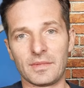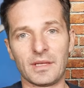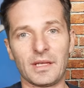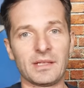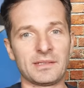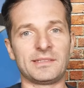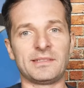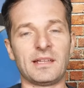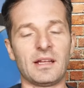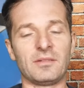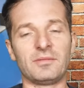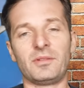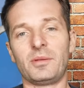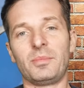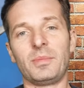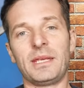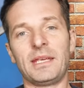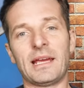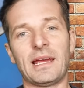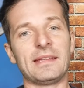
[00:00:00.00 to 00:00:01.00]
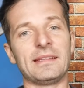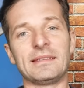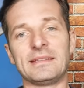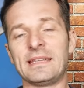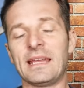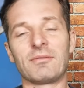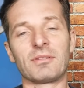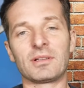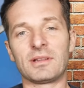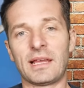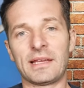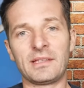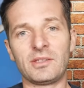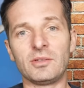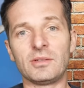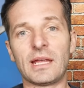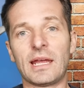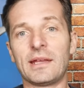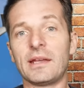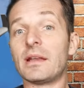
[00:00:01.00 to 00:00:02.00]
It's done with me. I never liked
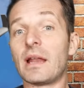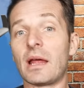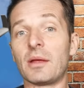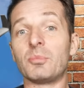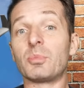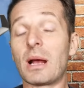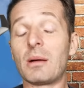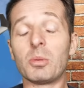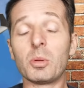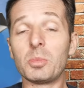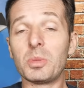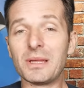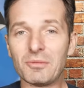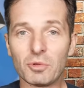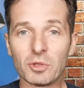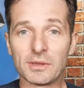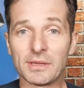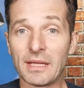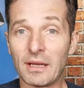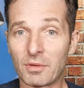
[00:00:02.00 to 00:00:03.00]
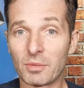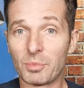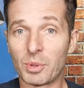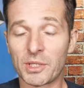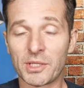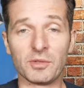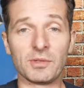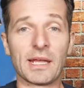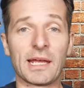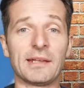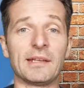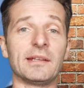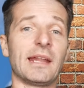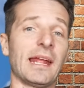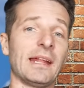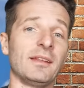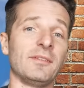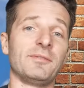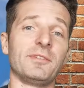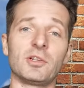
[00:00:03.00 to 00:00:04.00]
United. I probably will never book United.
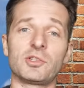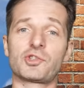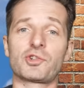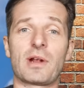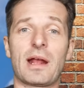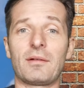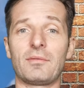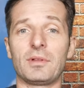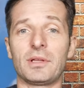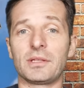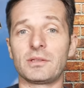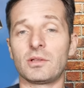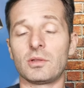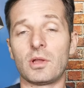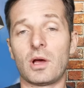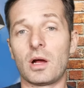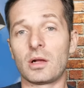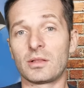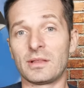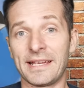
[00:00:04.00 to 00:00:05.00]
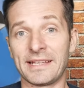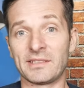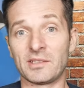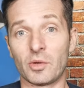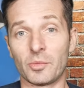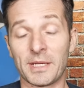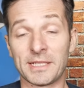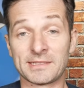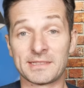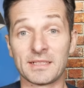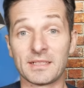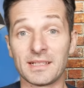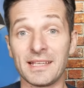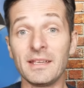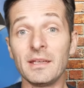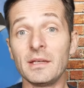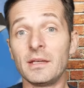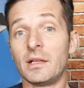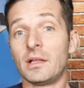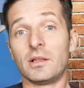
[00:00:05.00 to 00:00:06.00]
And if you're traveling the long leg domestically,
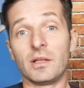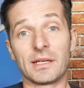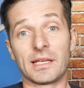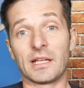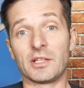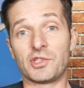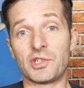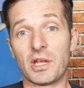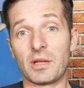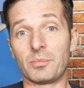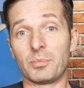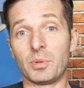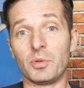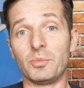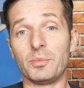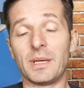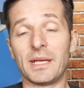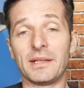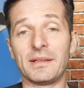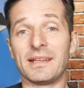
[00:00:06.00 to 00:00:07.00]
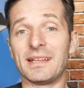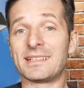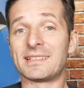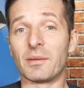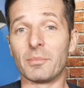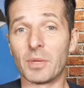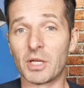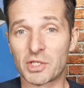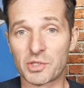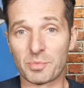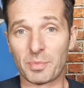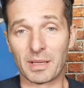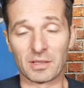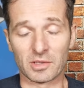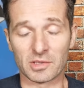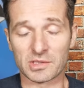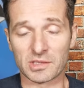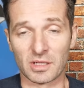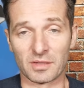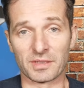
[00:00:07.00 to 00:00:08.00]
look at JetBlue Mint. It's a much better
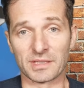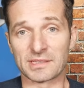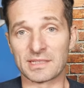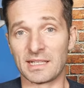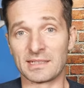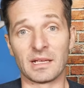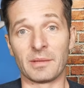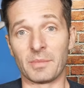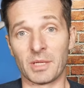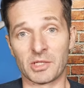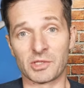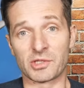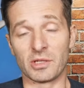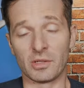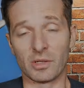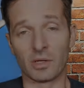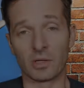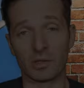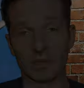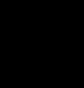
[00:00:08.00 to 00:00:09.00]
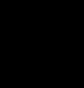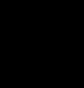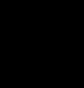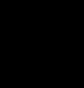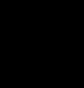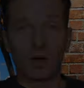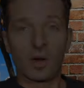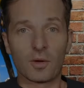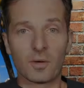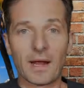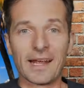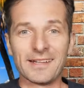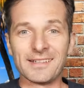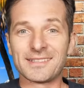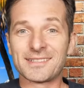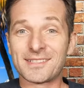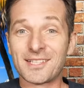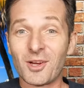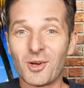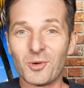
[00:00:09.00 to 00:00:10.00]
service, as I mentioned earlier. All right,
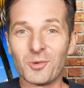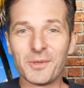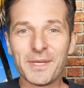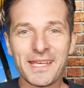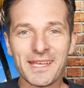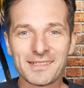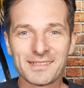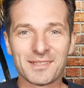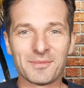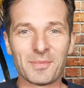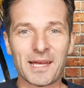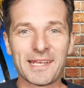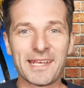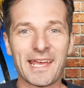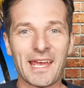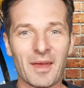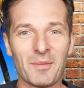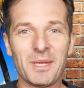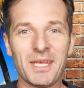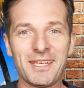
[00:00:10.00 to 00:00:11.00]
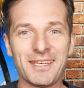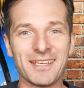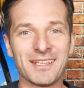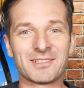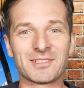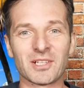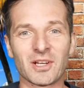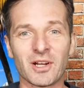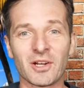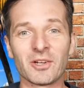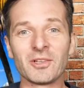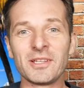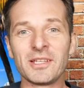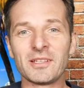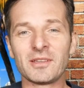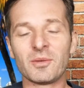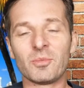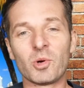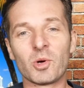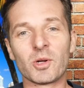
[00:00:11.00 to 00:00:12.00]
so we get to Miami. It's early in
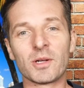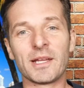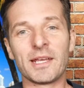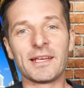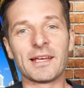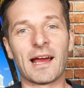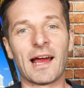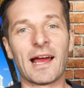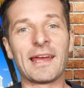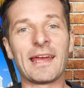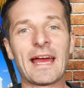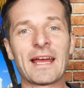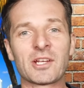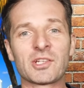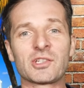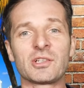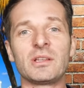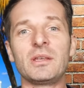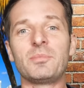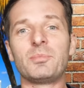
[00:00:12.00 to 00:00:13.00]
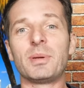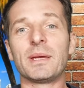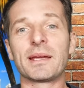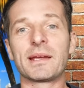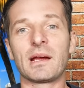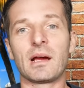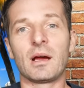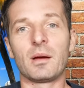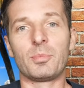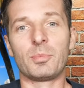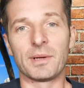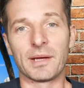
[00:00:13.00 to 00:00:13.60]
the morning. I actually pick up